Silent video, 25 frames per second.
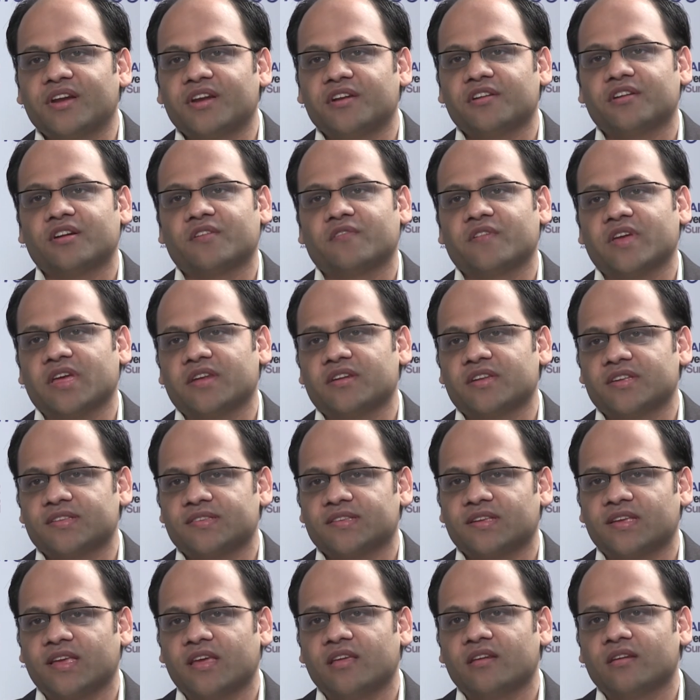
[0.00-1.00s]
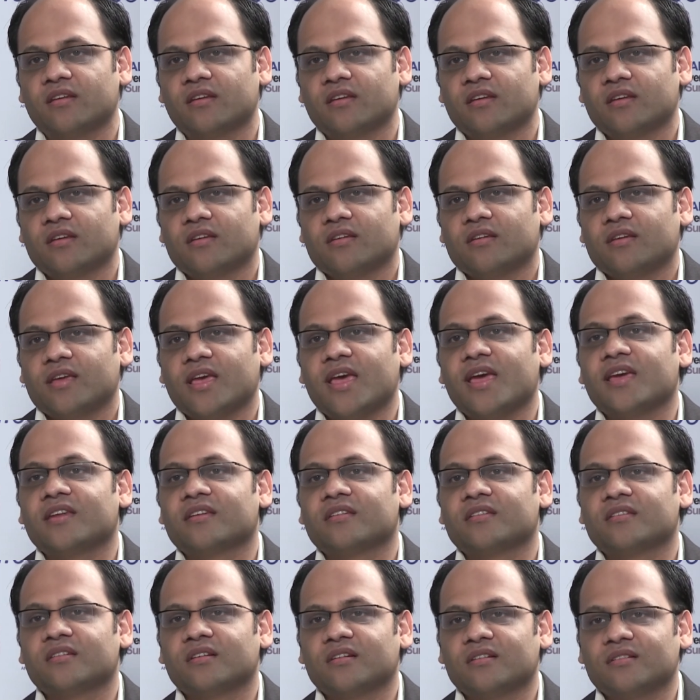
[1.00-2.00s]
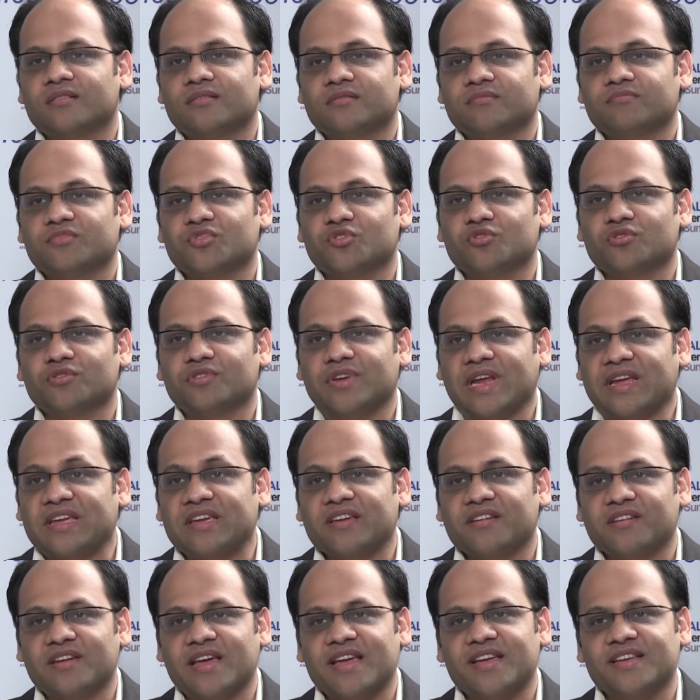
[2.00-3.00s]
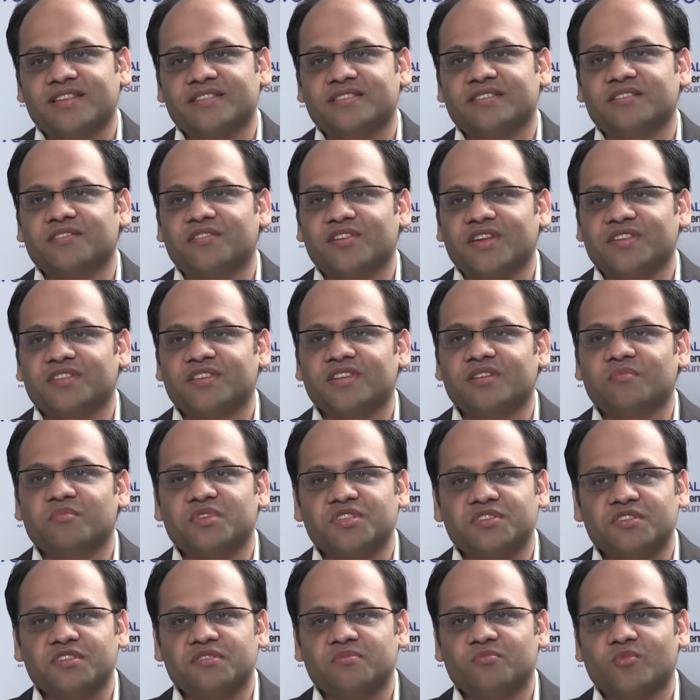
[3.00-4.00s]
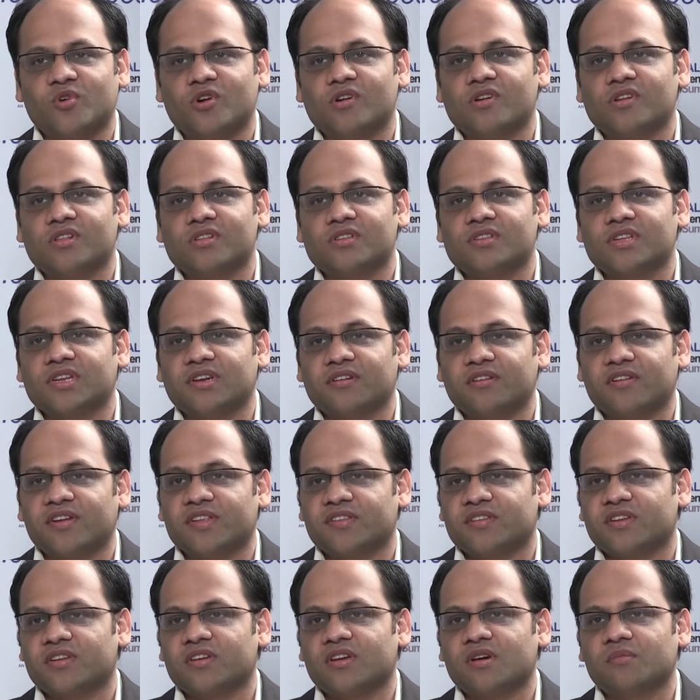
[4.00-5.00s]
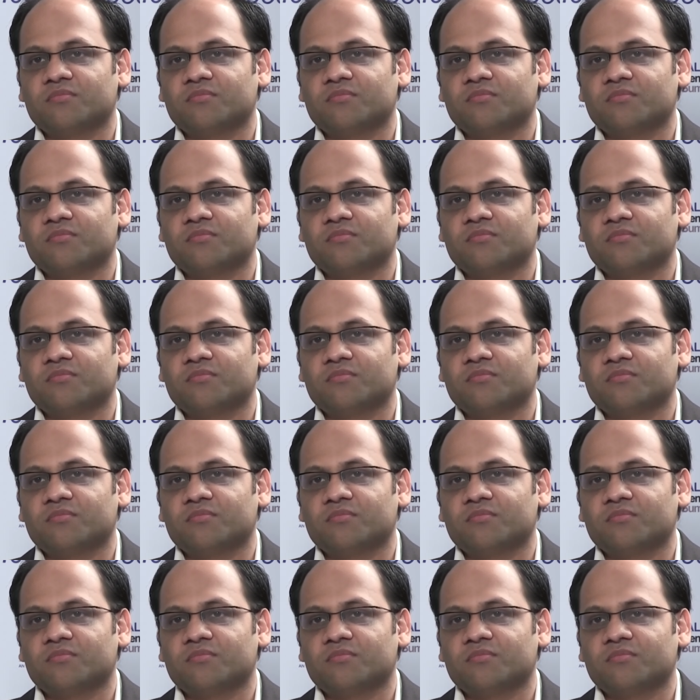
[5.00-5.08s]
greater awareness again and uh, you know recognize interesting business models and interesting